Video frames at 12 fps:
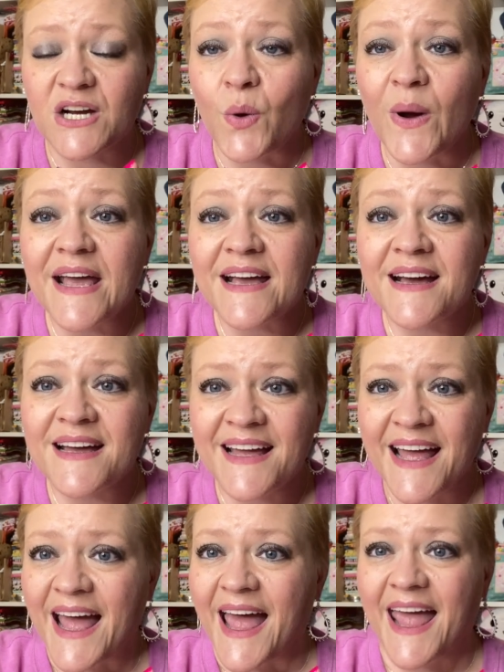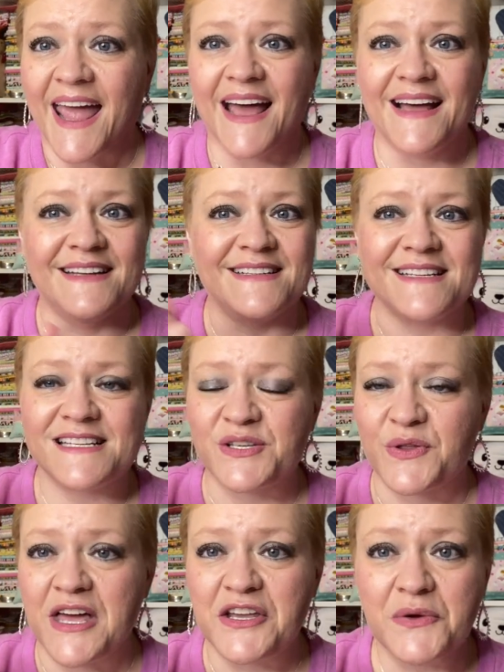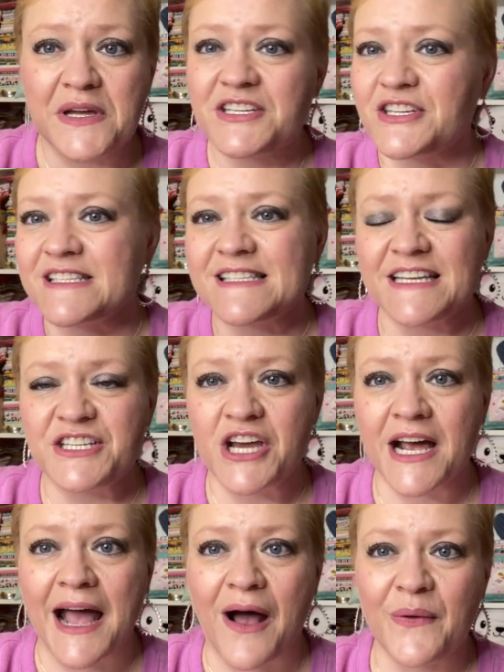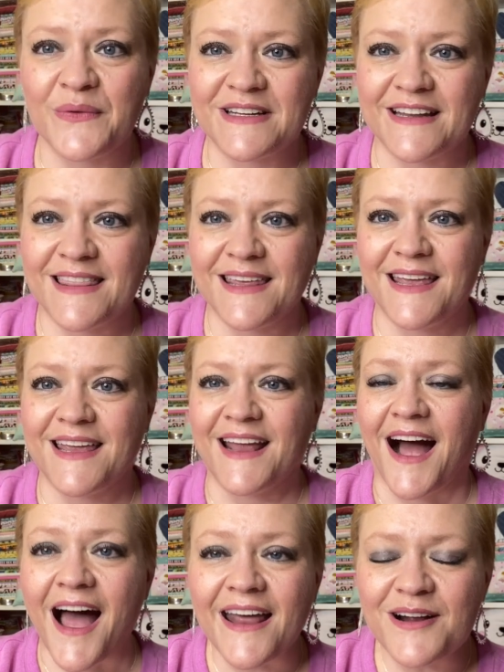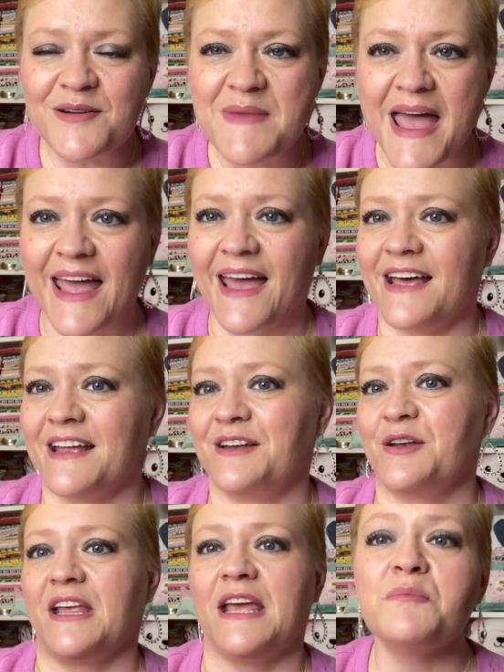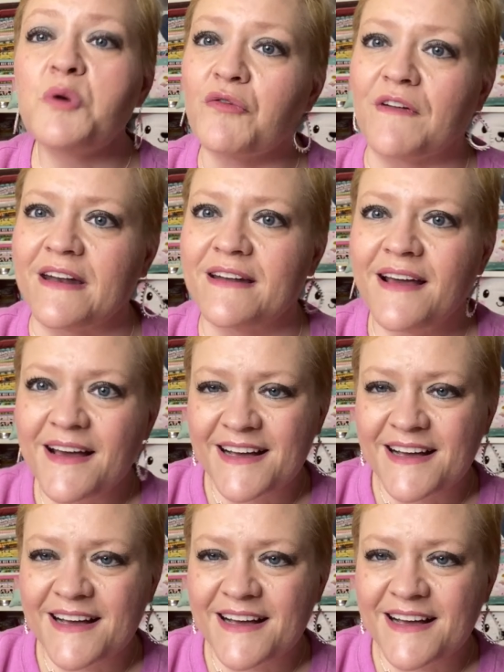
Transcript: quick and so that you can just check out the item and get moving.